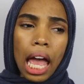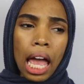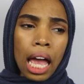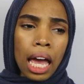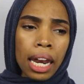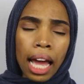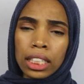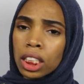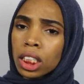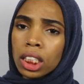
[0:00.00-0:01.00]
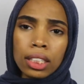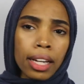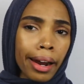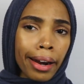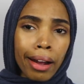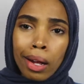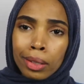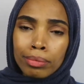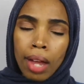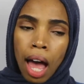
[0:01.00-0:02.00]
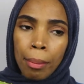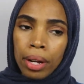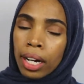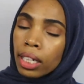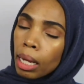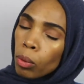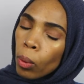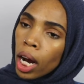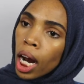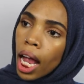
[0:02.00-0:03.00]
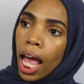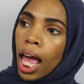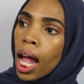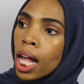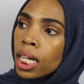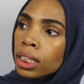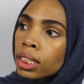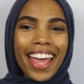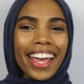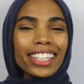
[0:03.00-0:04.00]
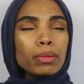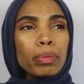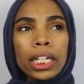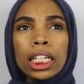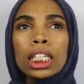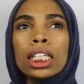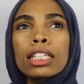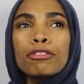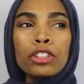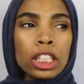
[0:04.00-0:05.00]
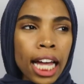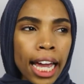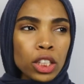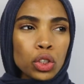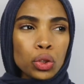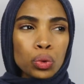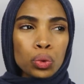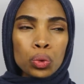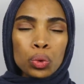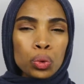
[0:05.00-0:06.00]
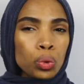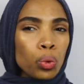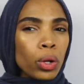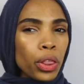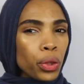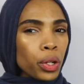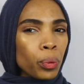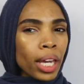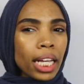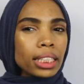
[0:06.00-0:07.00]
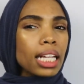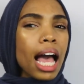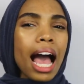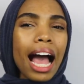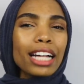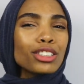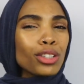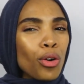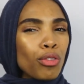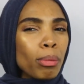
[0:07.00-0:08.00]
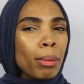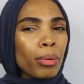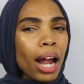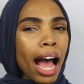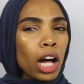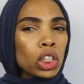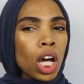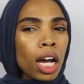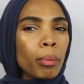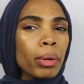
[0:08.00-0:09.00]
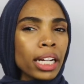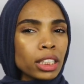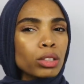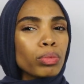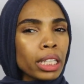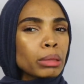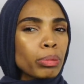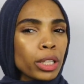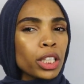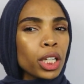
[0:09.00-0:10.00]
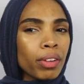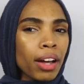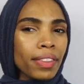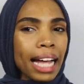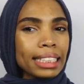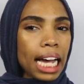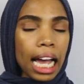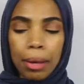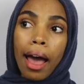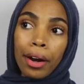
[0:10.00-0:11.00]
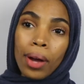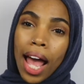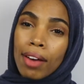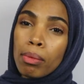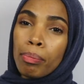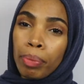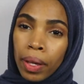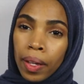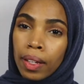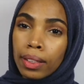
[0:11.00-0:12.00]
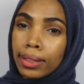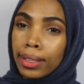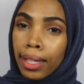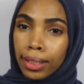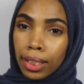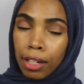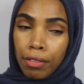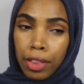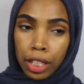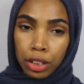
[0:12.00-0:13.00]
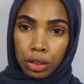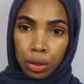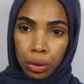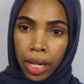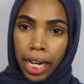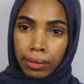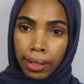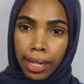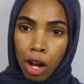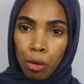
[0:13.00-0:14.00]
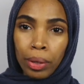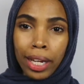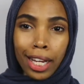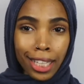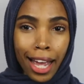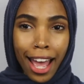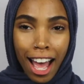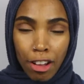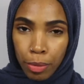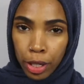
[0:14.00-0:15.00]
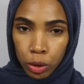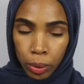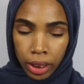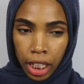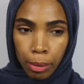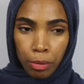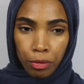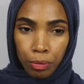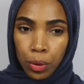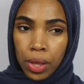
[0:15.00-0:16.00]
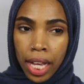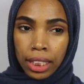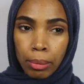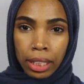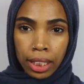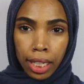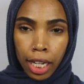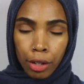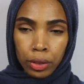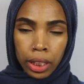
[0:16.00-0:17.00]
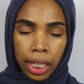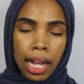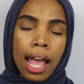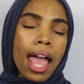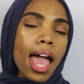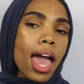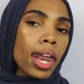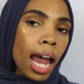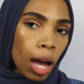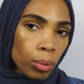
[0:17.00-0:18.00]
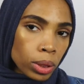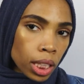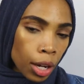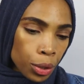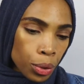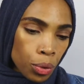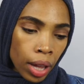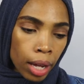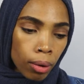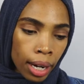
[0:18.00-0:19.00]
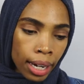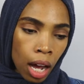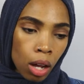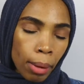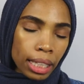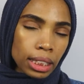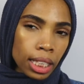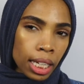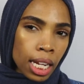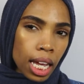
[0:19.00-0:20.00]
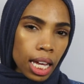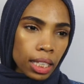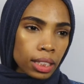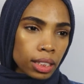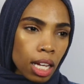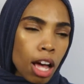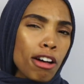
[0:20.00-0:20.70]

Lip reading: and I just cut it up. I put it in Tupperware, and it's pretty good for like 2 to 3 weeks. I don't remember how long, but it's pretty good around that time. I don't have a big selection of things to show you guys right now because I have been switching up a few things in my skincare routine, and I will tell you, like right now, my skin is